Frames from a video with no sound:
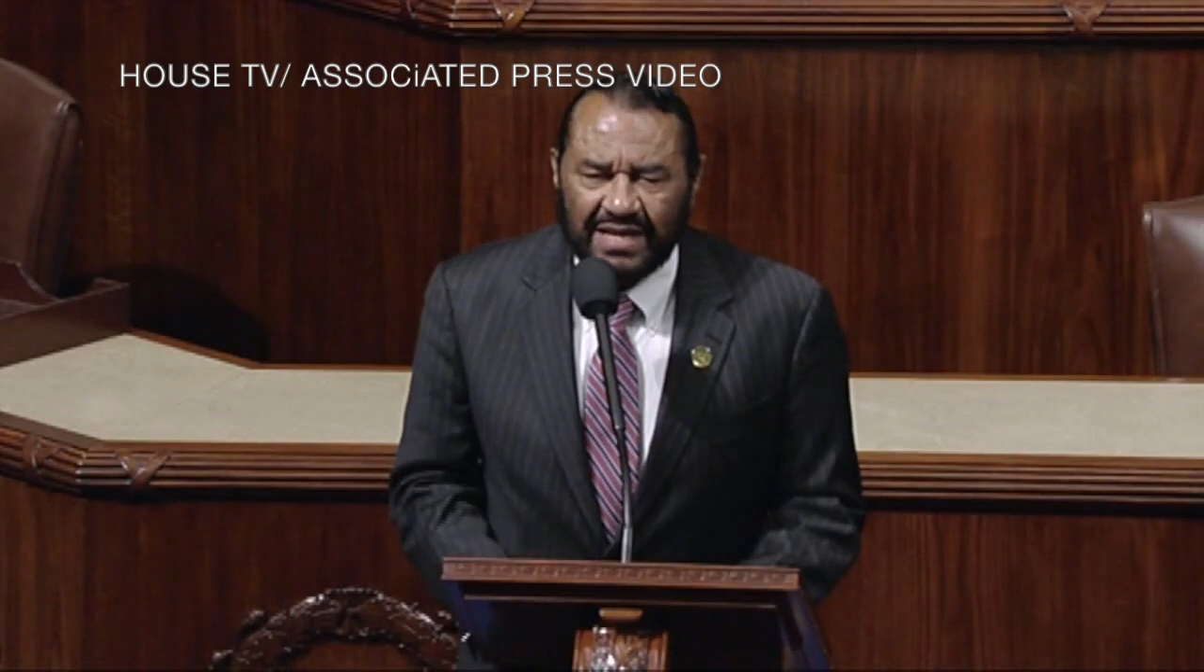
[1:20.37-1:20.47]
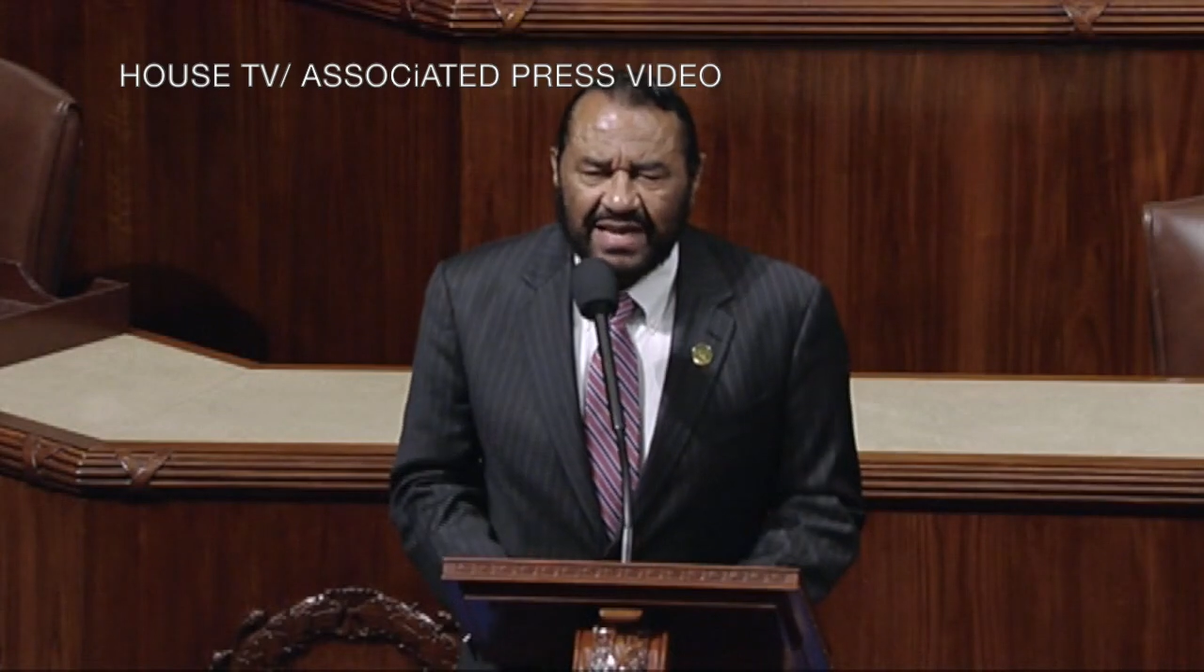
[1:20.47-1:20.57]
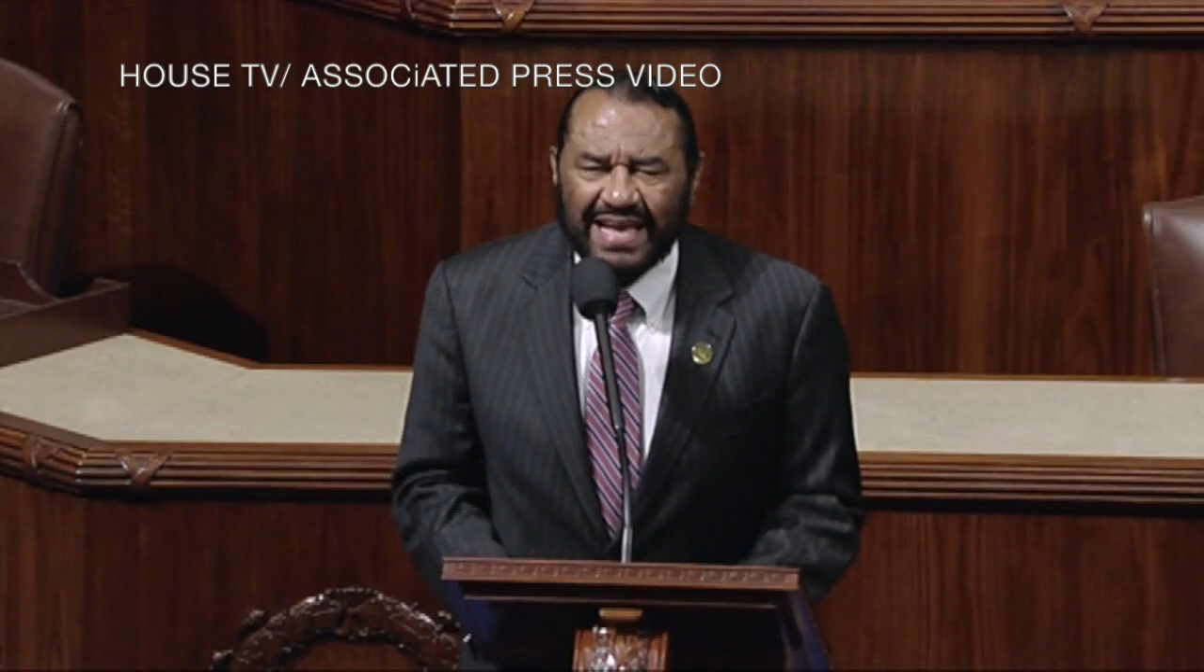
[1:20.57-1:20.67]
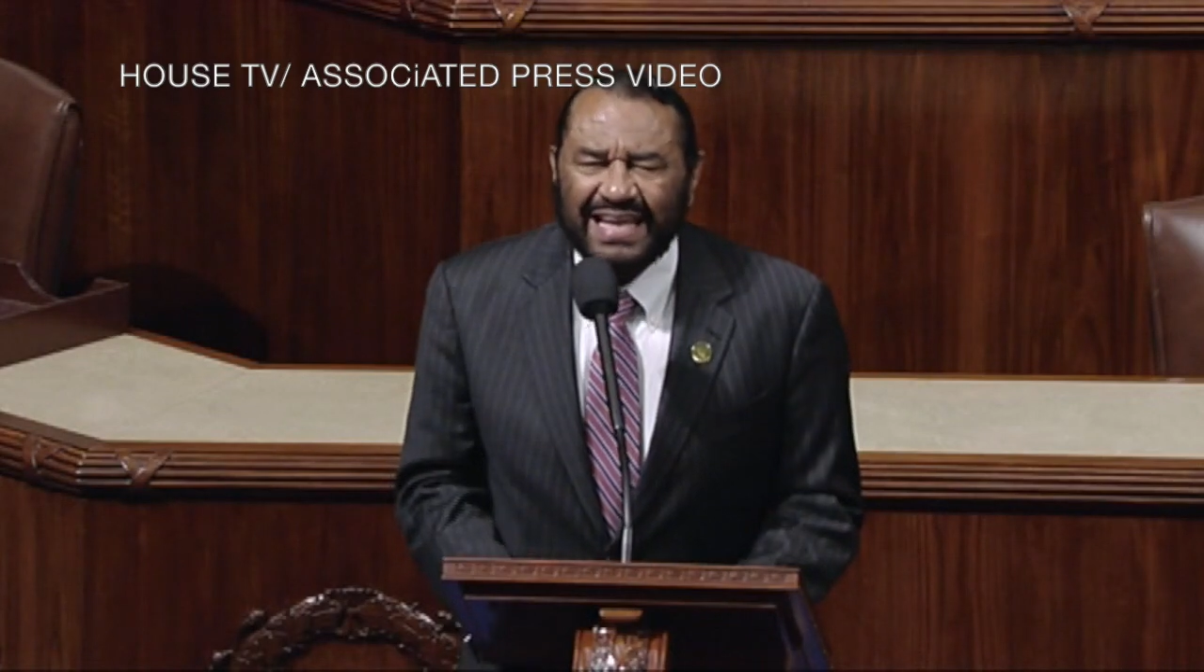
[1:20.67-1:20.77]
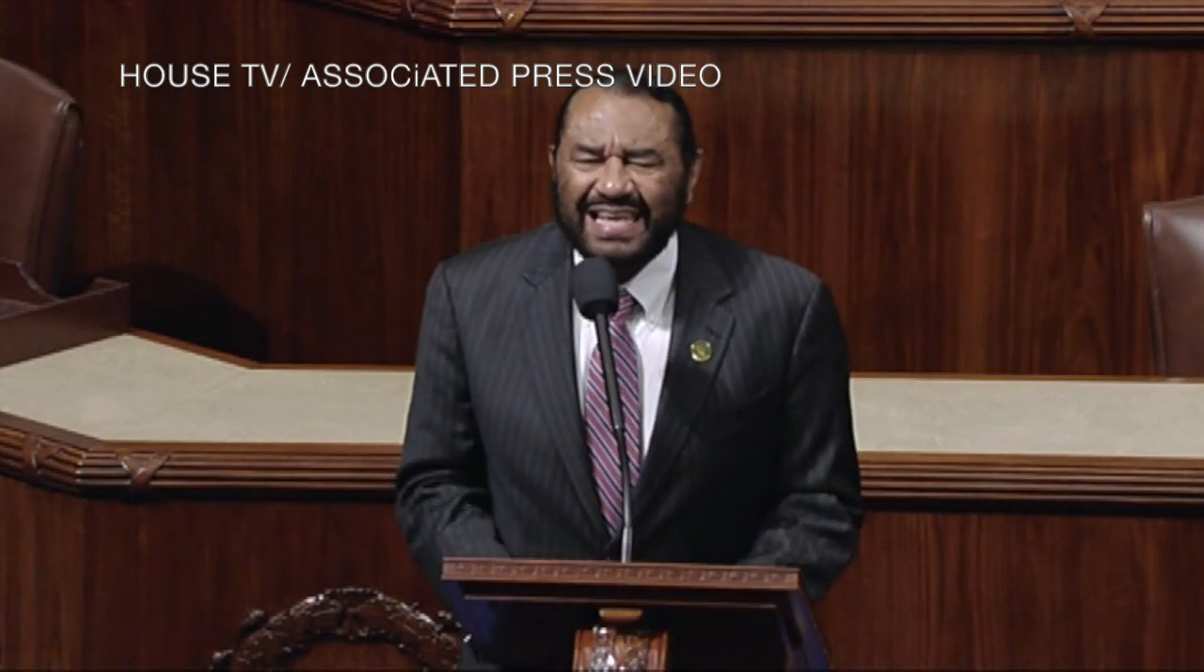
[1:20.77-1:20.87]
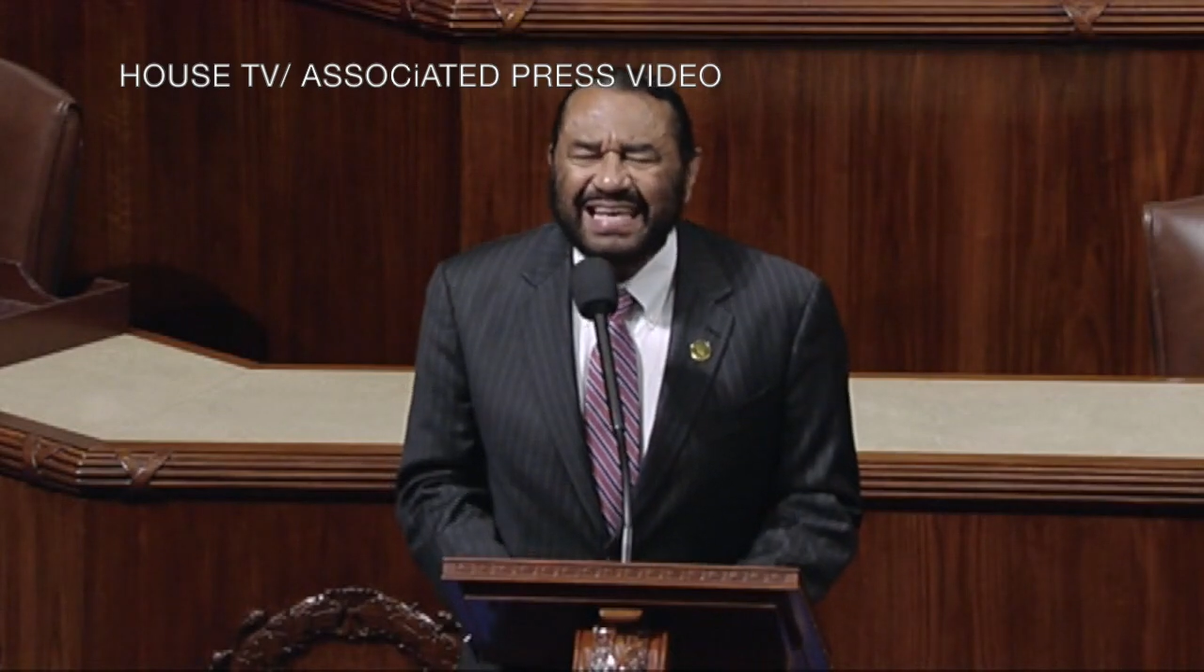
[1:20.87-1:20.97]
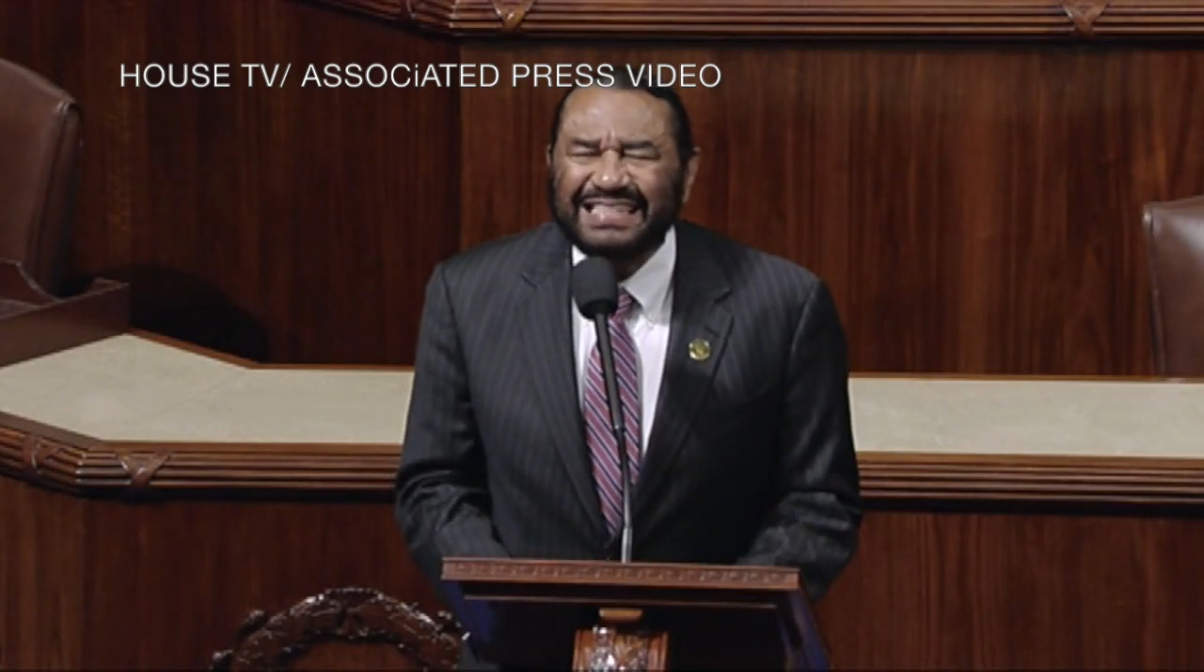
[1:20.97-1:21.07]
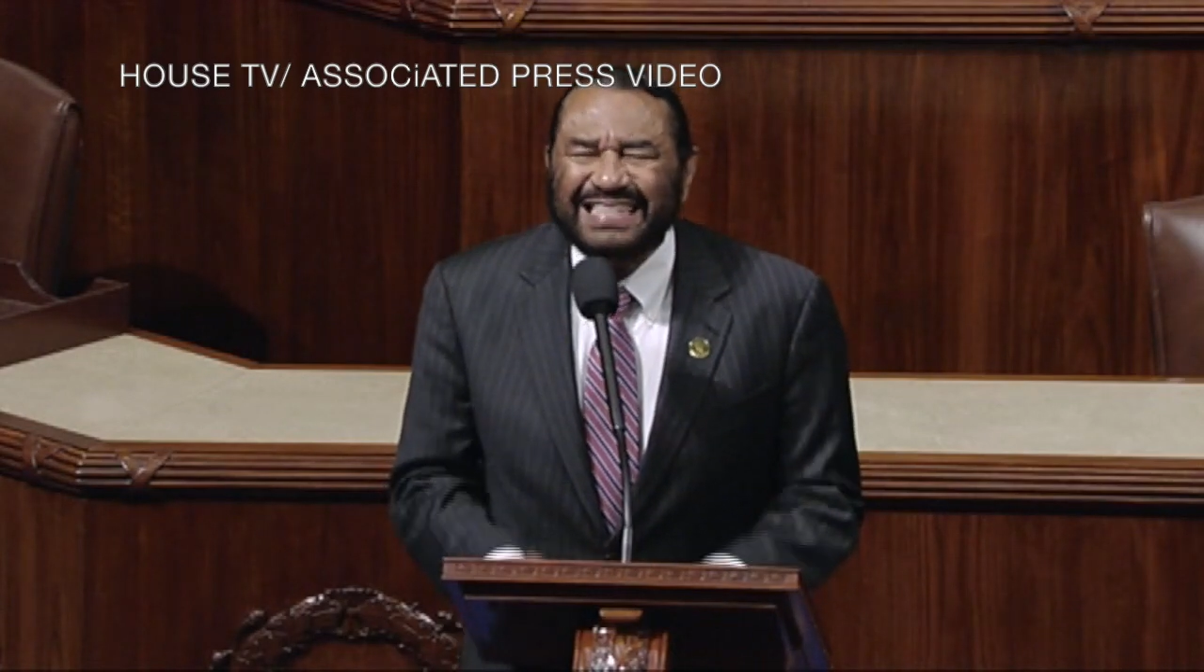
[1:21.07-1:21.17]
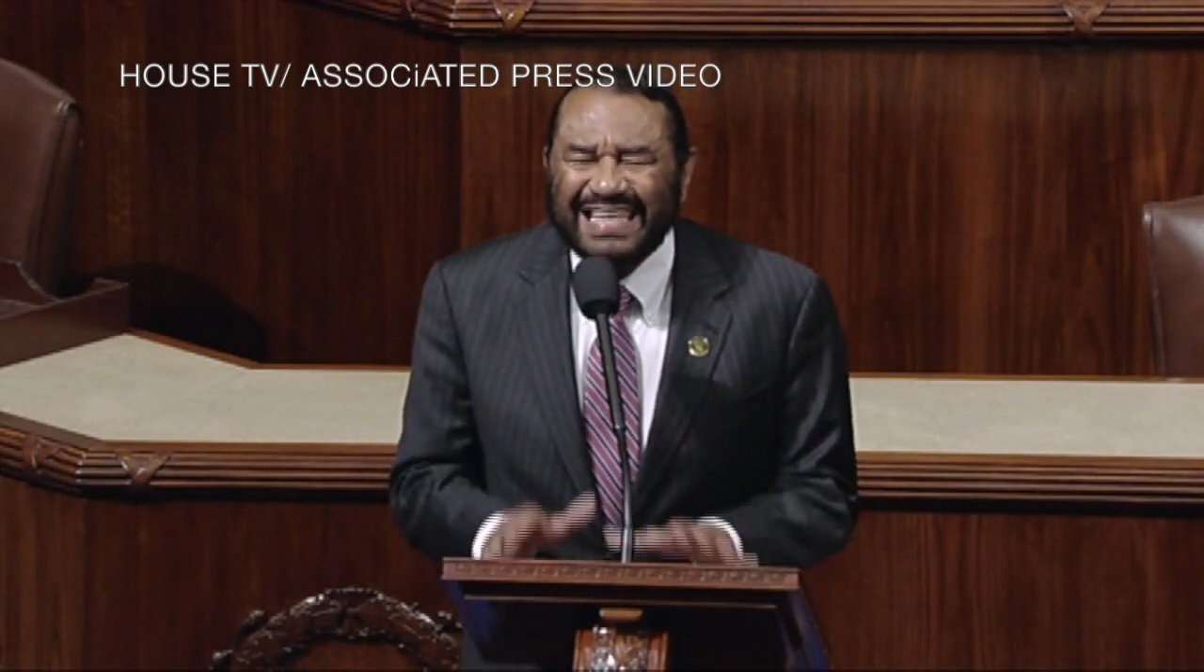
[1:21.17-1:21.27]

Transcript: It is